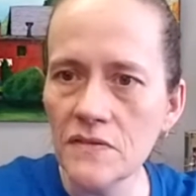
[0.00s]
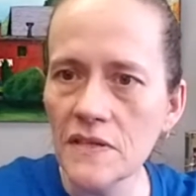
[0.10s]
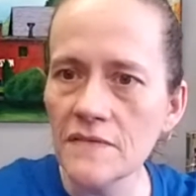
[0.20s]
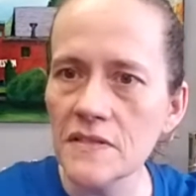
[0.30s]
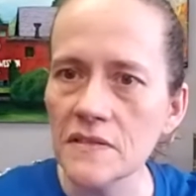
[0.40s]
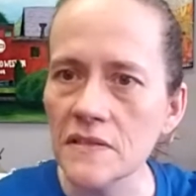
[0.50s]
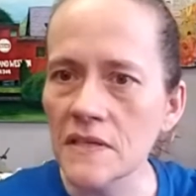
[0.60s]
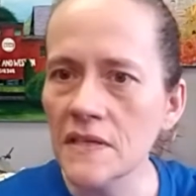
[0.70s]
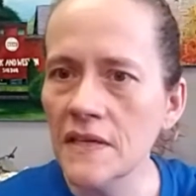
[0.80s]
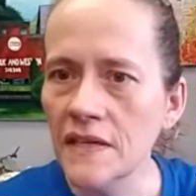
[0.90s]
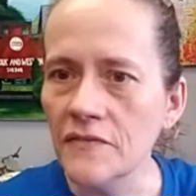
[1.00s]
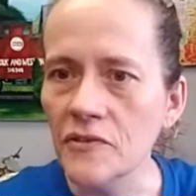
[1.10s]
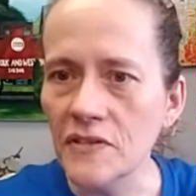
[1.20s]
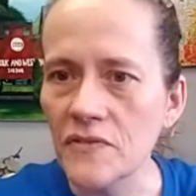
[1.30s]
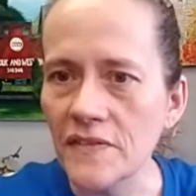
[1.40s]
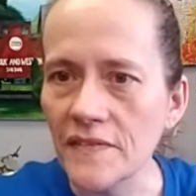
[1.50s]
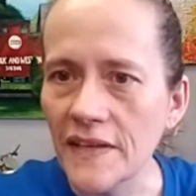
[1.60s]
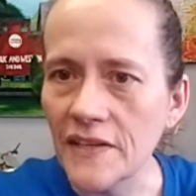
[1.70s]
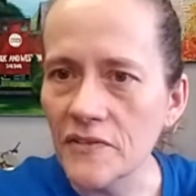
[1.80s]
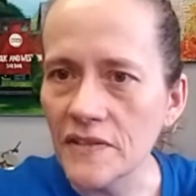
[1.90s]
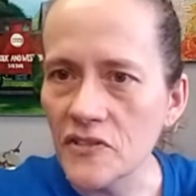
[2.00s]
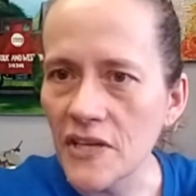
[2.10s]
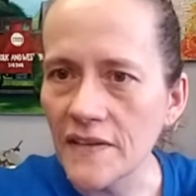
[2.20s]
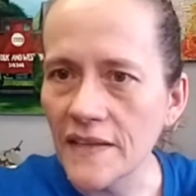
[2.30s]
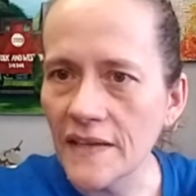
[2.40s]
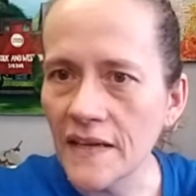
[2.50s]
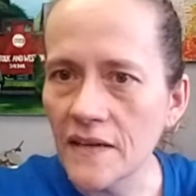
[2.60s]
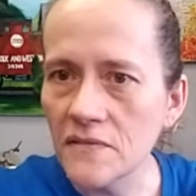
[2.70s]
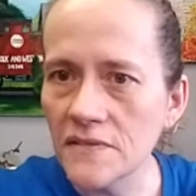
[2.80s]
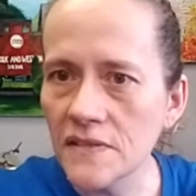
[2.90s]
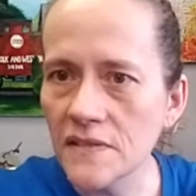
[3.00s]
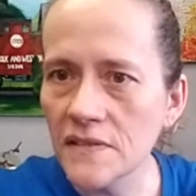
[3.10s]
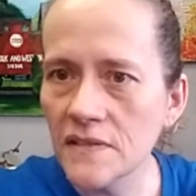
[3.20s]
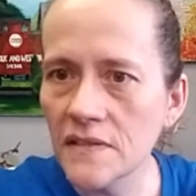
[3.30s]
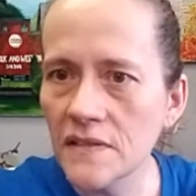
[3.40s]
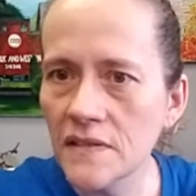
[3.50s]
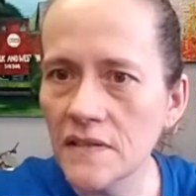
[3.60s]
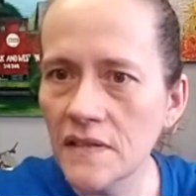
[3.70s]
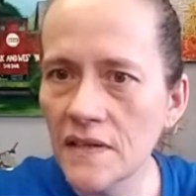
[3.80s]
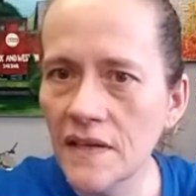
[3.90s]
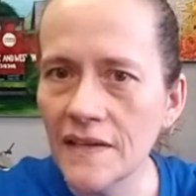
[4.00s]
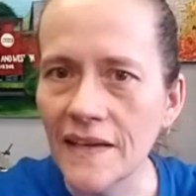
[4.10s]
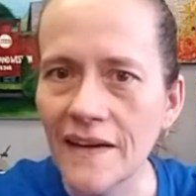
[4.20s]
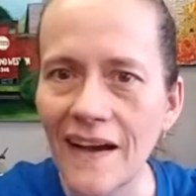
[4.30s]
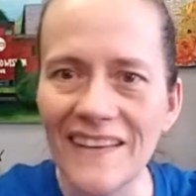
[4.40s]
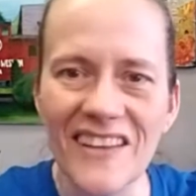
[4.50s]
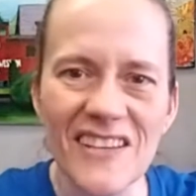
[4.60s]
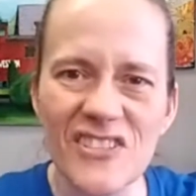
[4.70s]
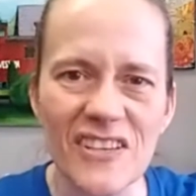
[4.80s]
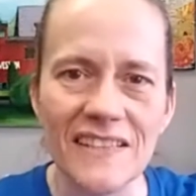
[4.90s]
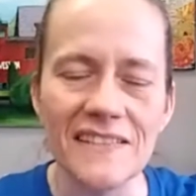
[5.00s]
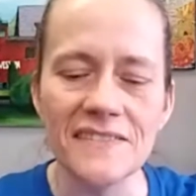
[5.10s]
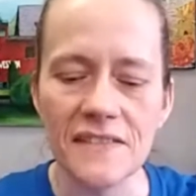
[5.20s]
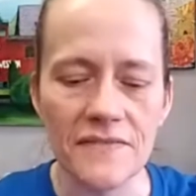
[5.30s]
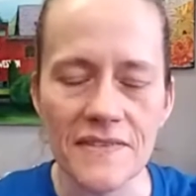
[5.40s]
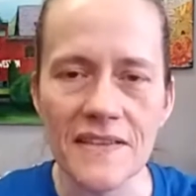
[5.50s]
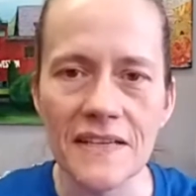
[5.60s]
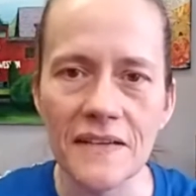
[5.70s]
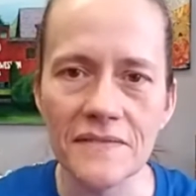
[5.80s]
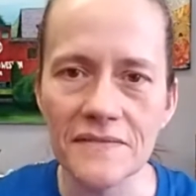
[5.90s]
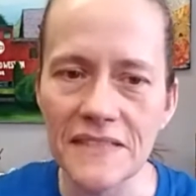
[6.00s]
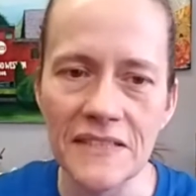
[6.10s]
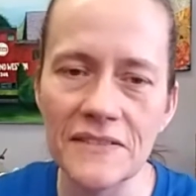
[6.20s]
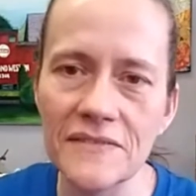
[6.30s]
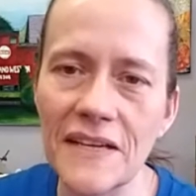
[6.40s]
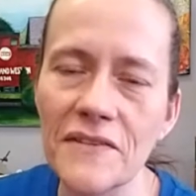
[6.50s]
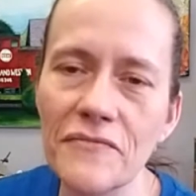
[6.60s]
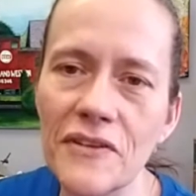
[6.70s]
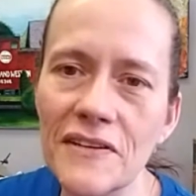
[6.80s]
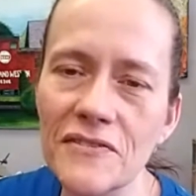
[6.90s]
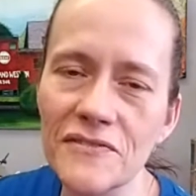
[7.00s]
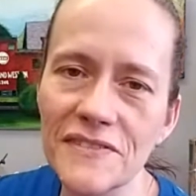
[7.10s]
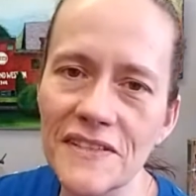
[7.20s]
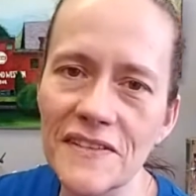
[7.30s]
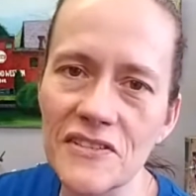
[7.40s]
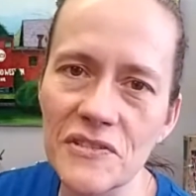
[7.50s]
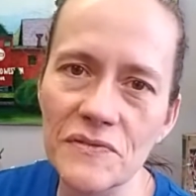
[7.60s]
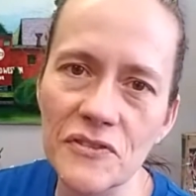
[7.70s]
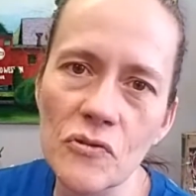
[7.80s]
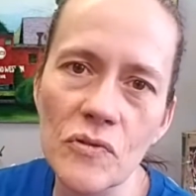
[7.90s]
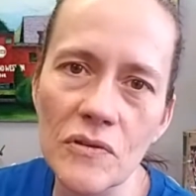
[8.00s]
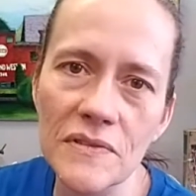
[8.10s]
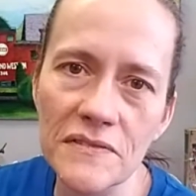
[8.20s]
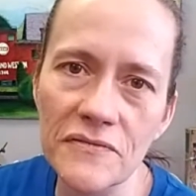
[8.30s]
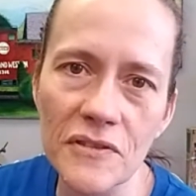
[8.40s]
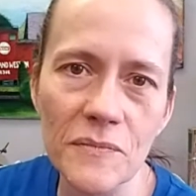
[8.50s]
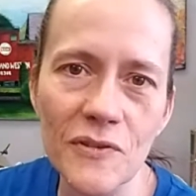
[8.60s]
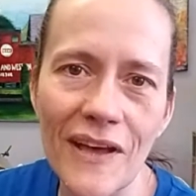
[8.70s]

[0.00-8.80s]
So you have to, if you're interested in that, you can check that out. Yeah, I like shiny stuff. I think I, you know, I had a friend who said that she was a crow in a former